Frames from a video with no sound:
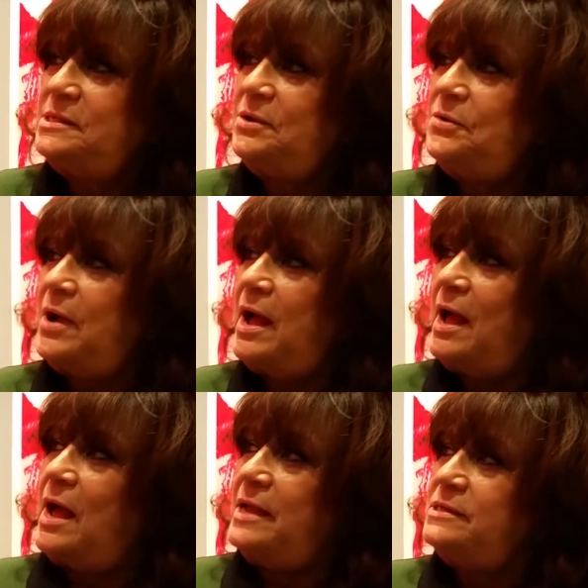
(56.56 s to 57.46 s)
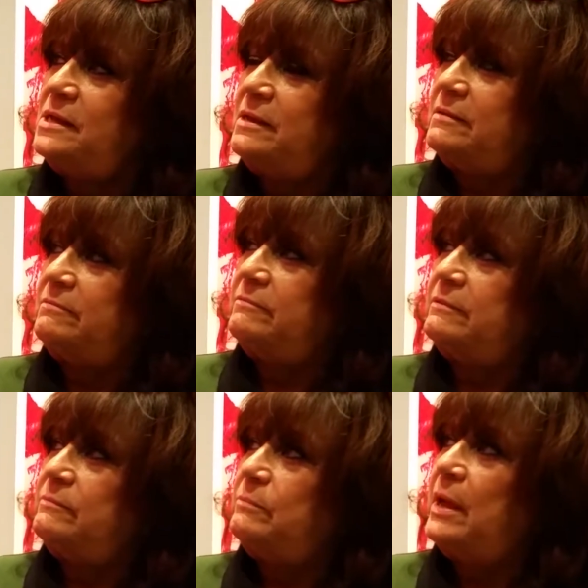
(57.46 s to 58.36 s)
So
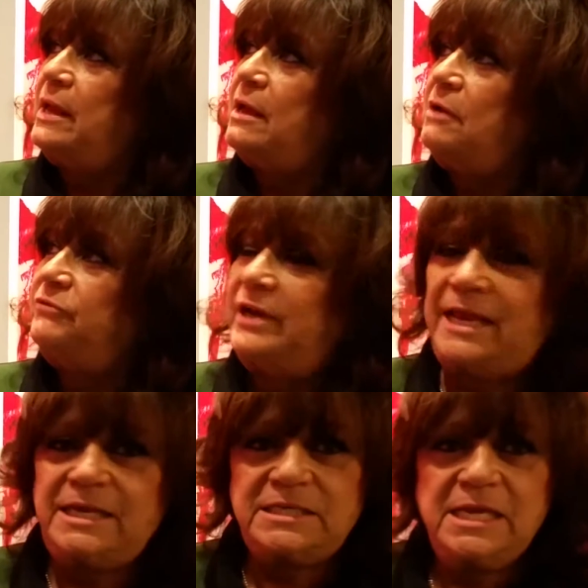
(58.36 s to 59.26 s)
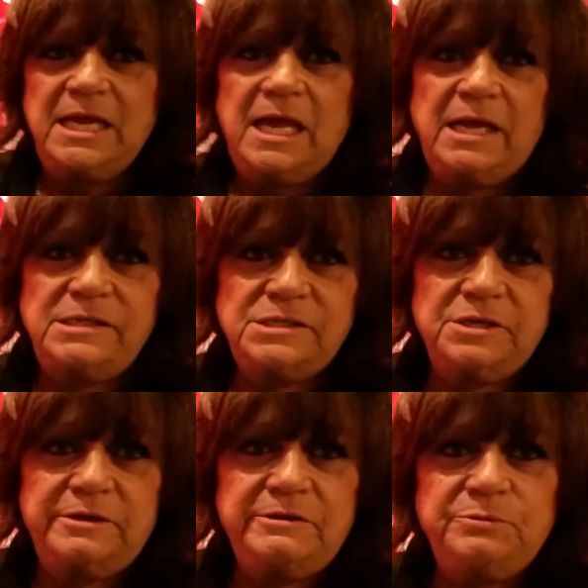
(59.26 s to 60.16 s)
of late, I
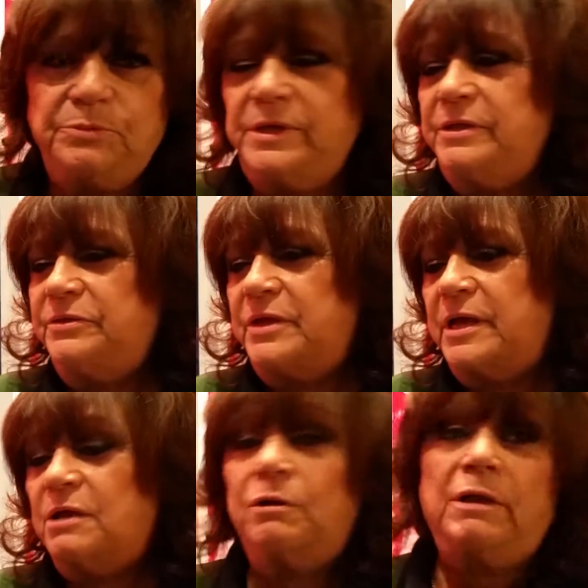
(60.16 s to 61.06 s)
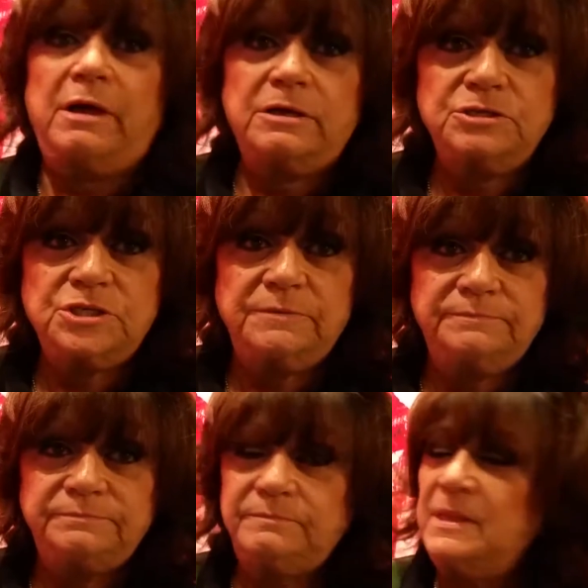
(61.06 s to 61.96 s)
start with a collage,
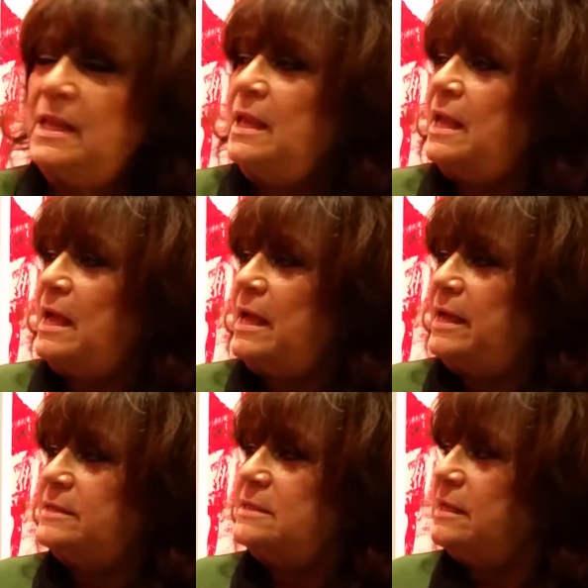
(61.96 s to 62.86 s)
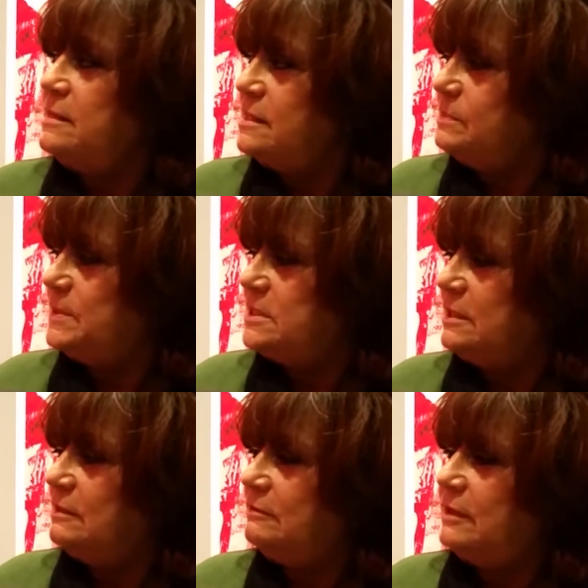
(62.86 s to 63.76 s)
and in this
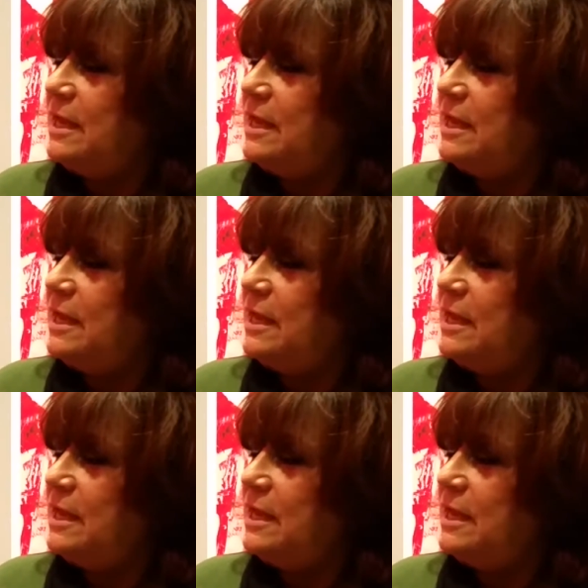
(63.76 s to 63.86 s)
particular